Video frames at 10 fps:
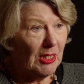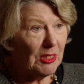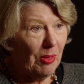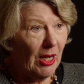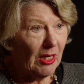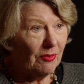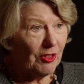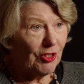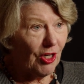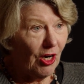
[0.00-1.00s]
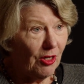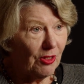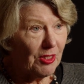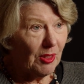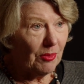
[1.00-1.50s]
as part of a
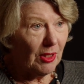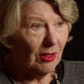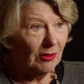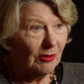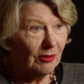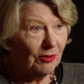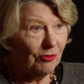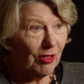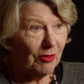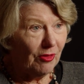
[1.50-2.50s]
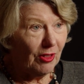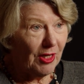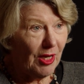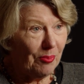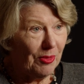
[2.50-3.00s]
joke, something dreadful
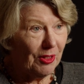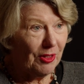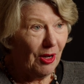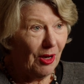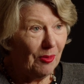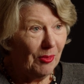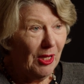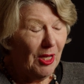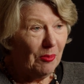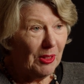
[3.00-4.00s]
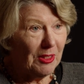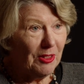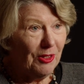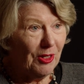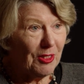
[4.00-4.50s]
had happened at home. But,
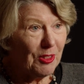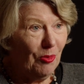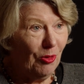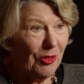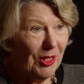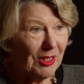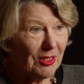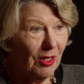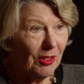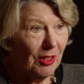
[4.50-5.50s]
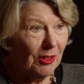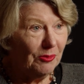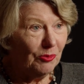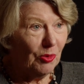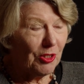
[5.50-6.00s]
you know, small things like the
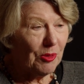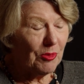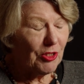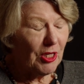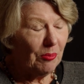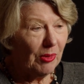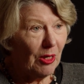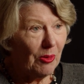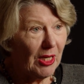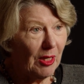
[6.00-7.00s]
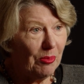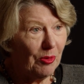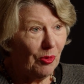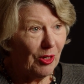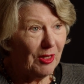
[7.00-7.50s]
washing machine blowing up
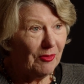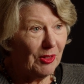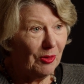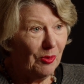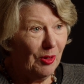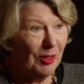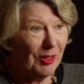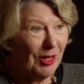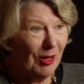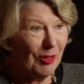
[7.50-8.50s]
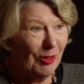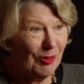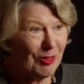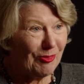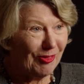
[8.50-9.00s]
and whatever were no
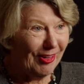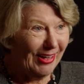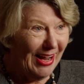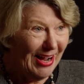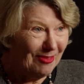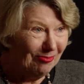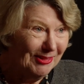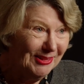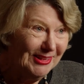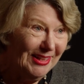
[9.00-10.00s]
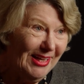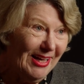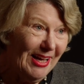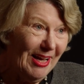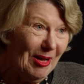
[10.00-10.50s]
cause for alarm.
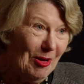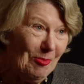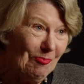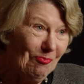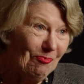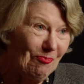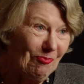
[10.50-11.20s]
Um,